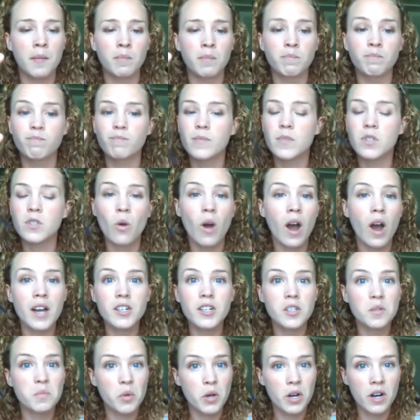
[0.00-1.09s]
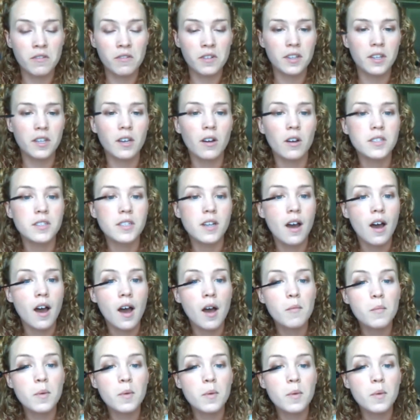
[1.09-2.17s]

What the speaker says: So I just put everything on top.